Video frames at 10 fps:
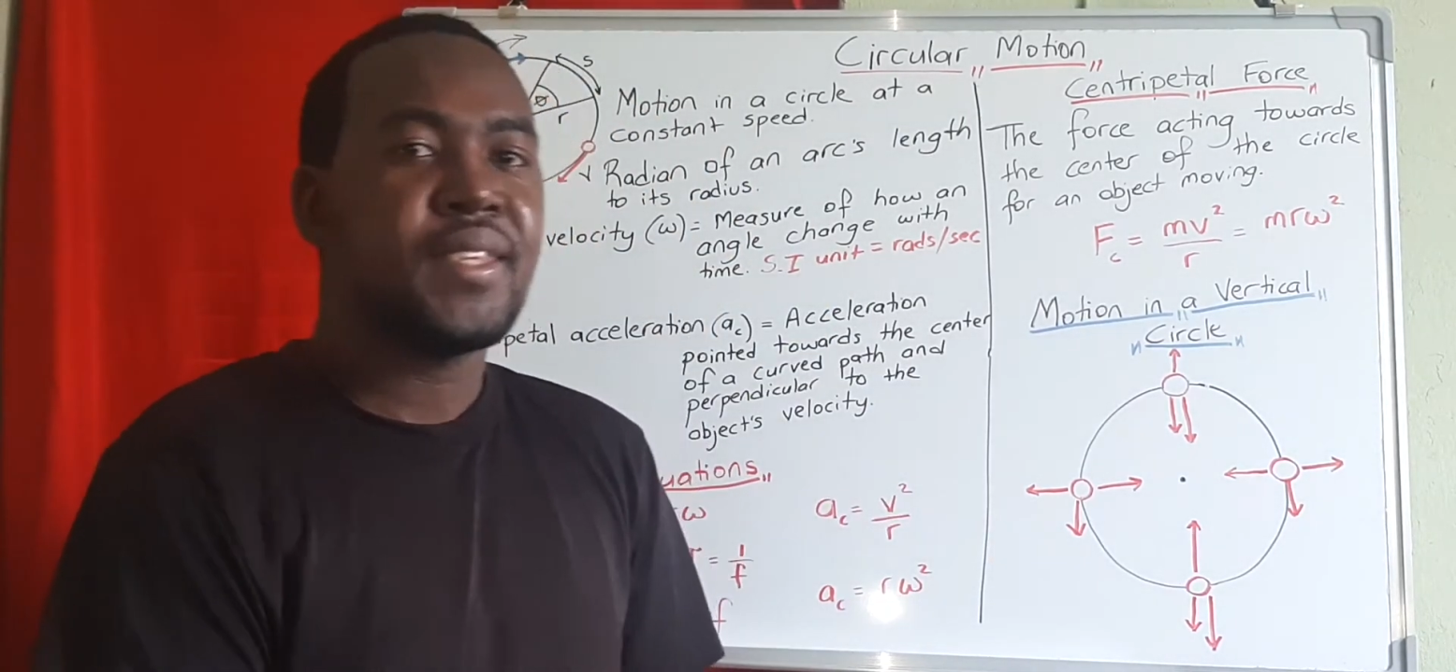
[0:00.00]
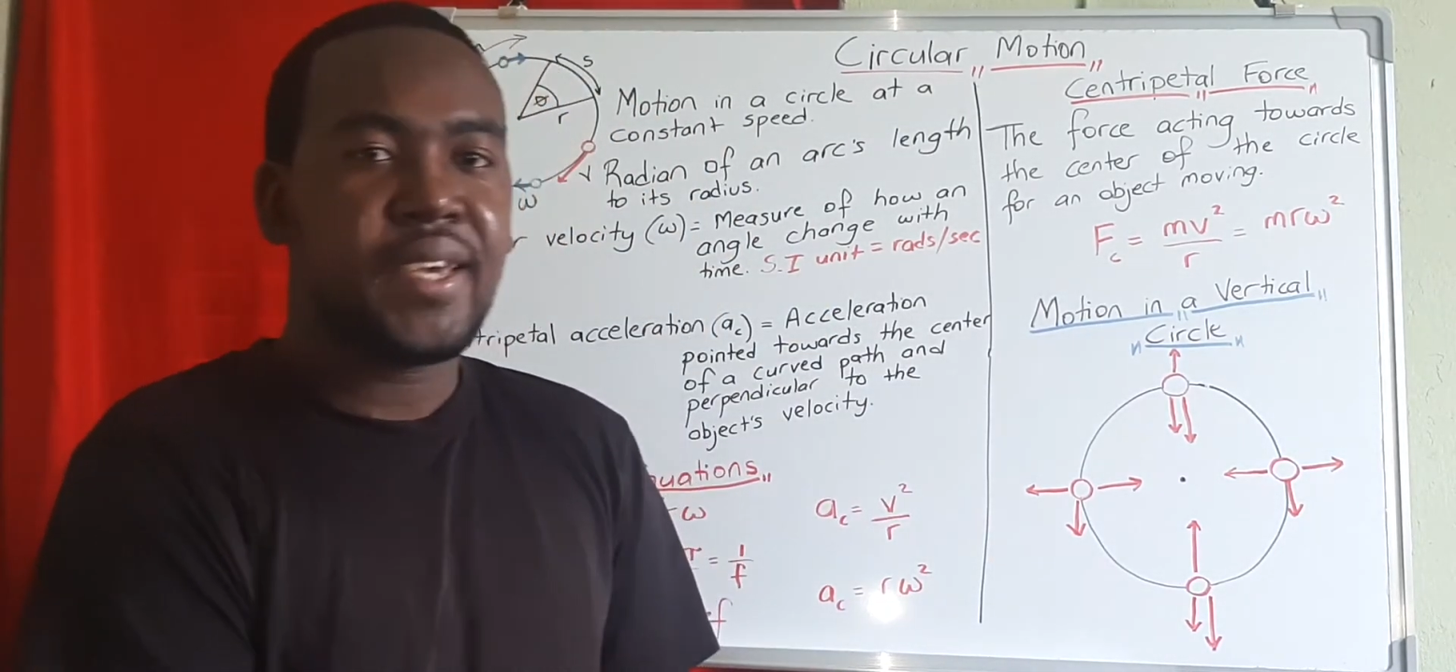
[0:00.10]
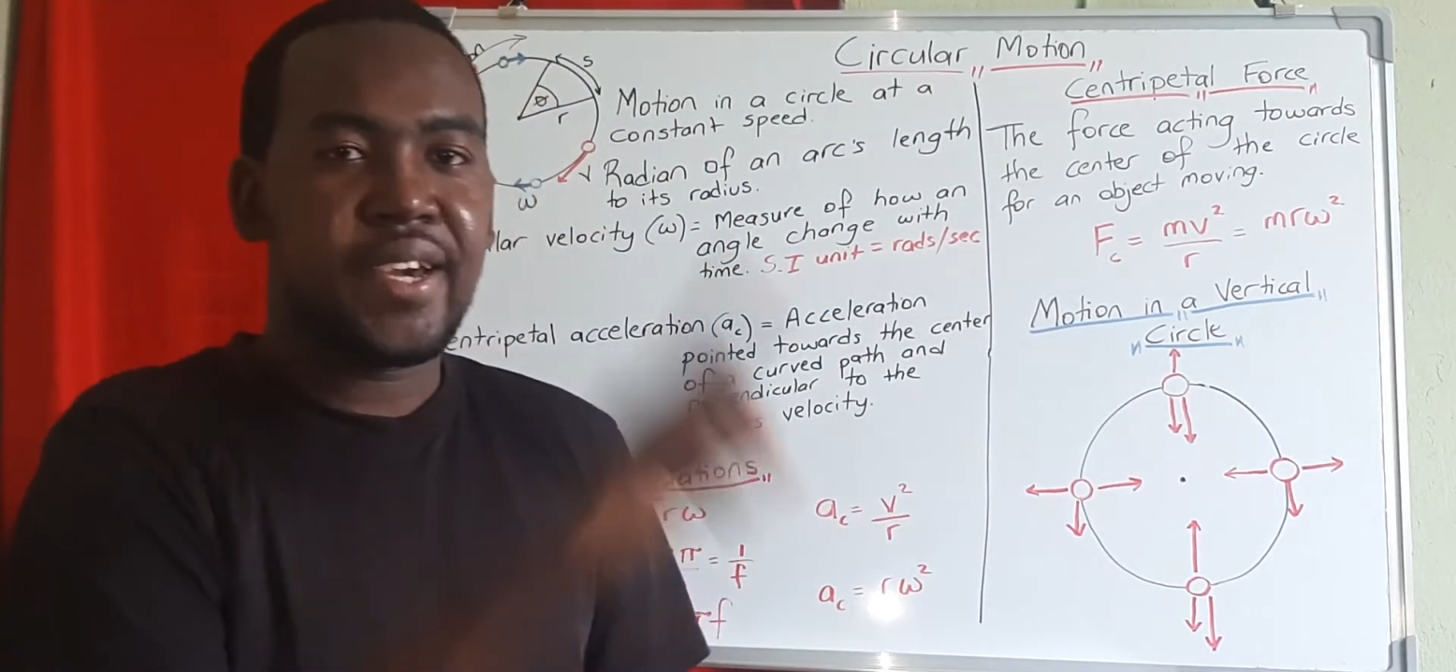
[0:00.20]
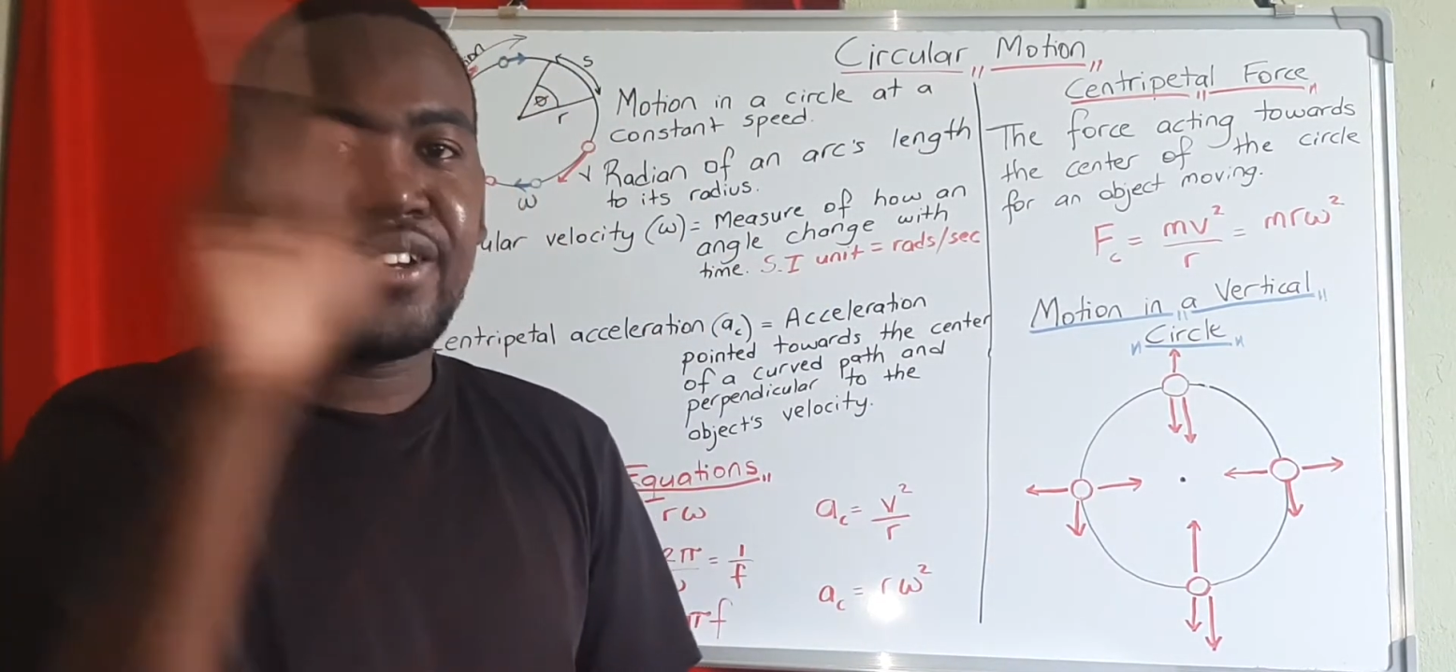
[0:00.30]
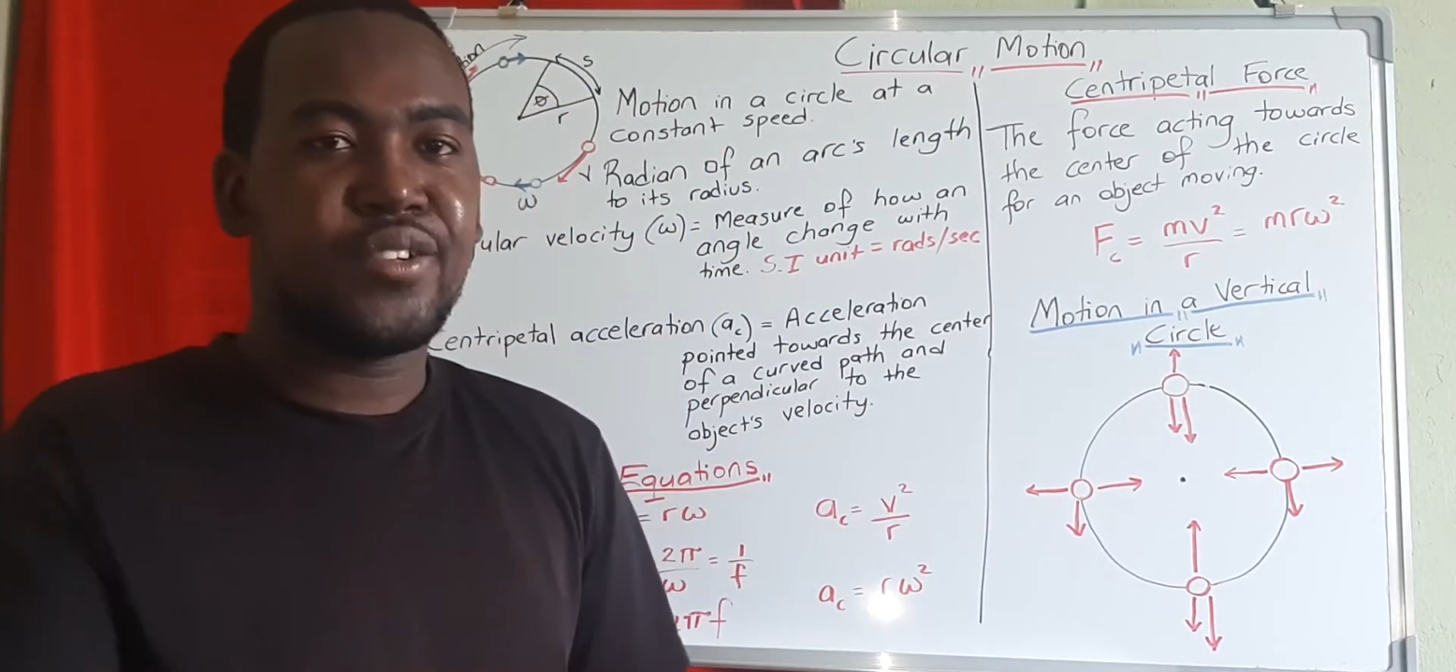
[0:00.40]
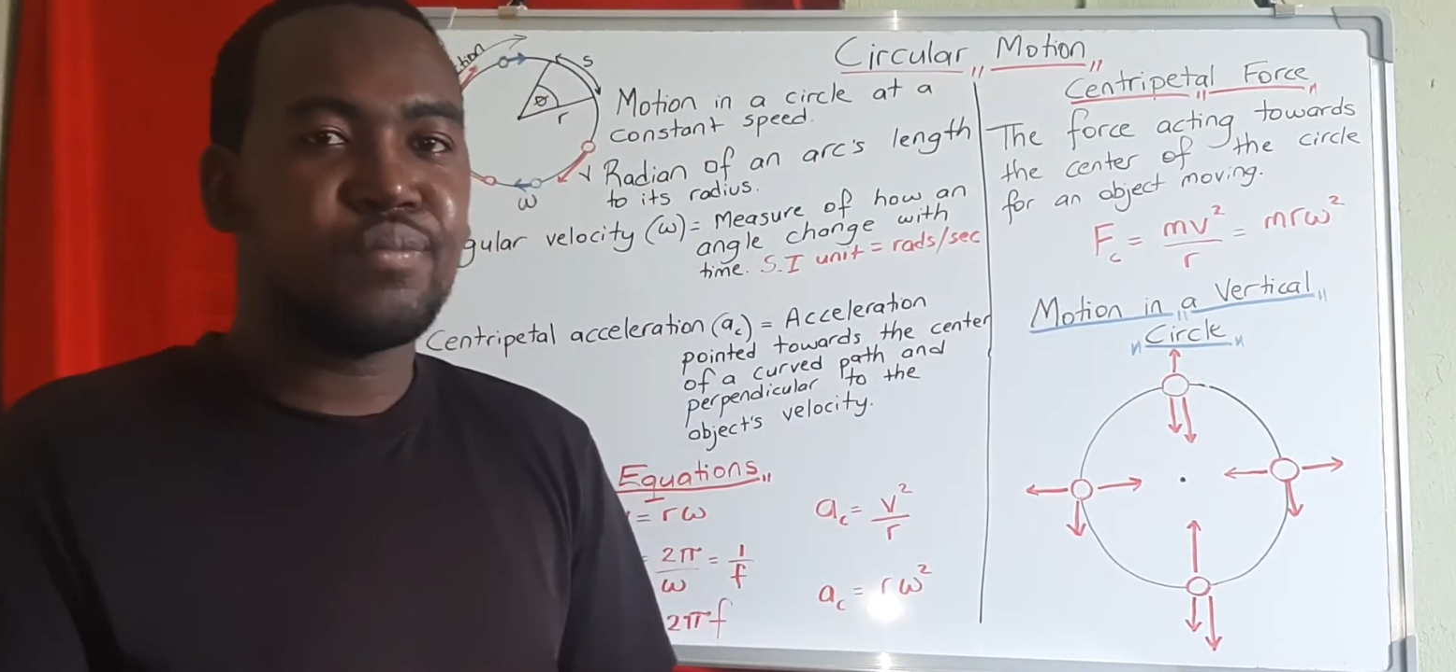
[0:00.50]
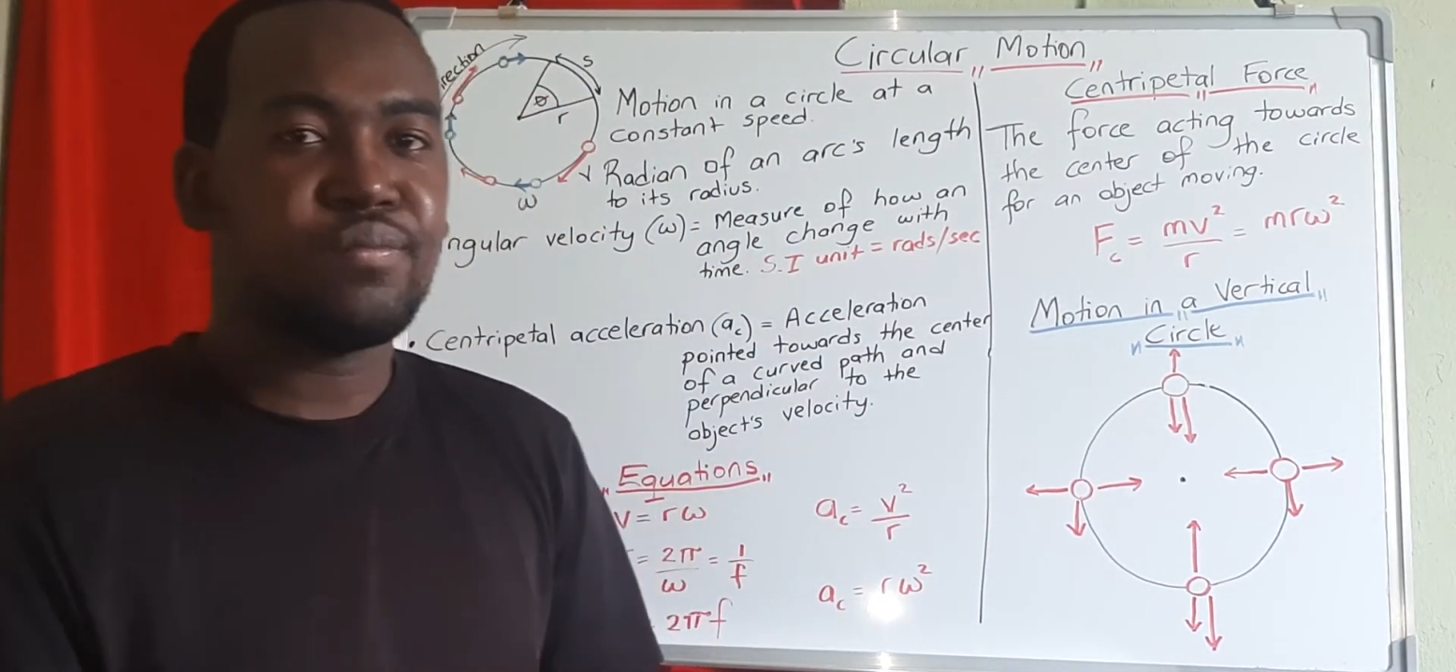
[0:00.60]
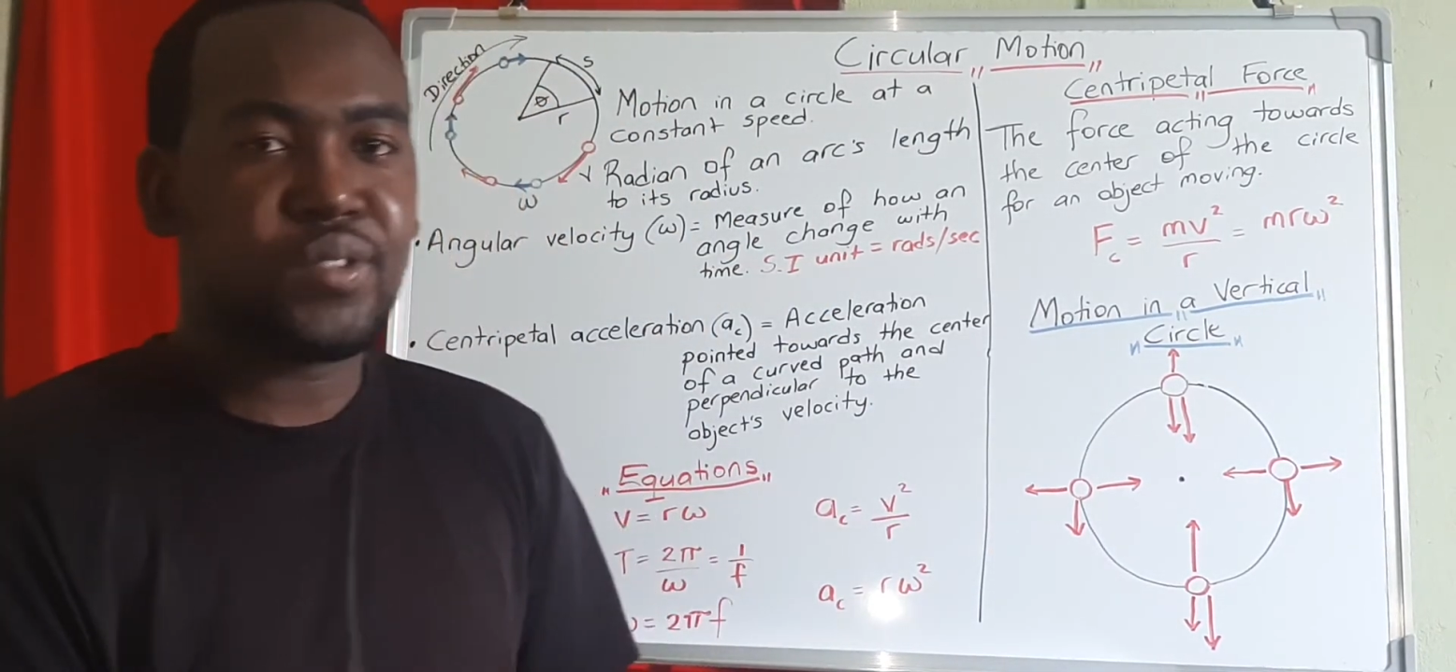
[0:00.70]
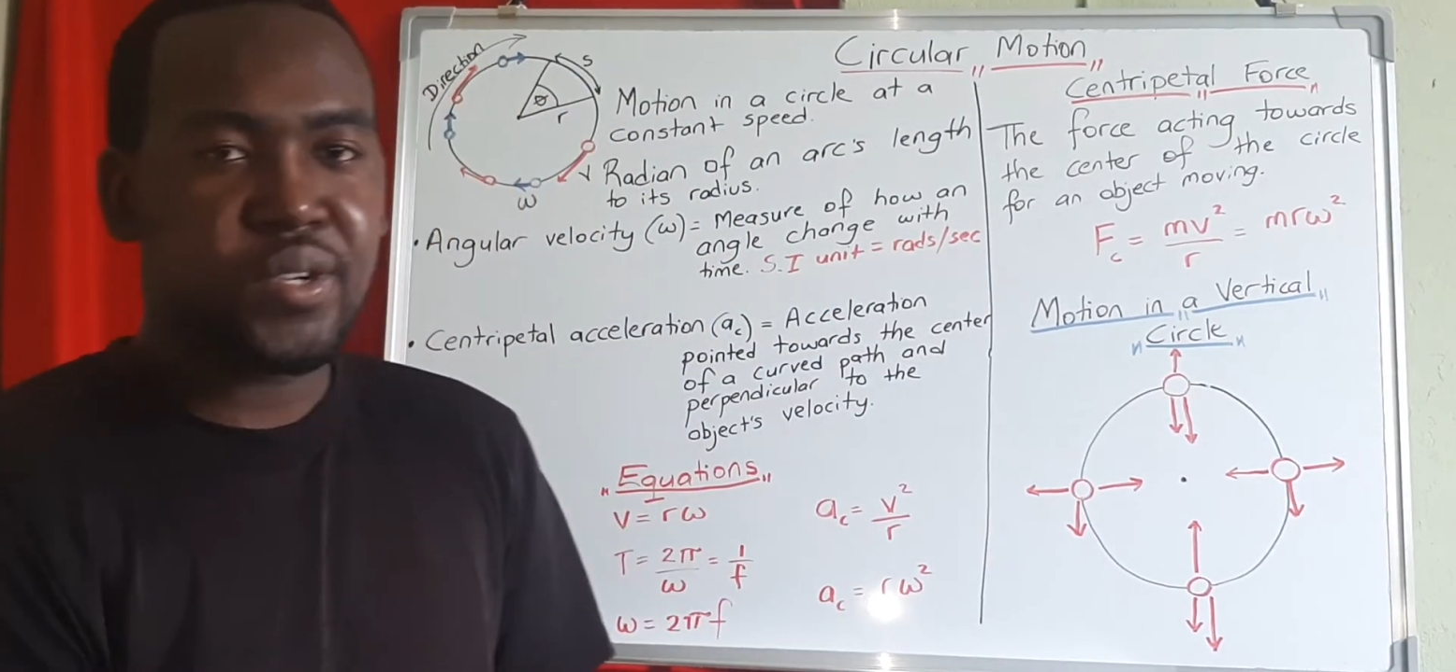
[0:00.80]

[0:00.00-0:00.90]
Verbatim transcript: and you're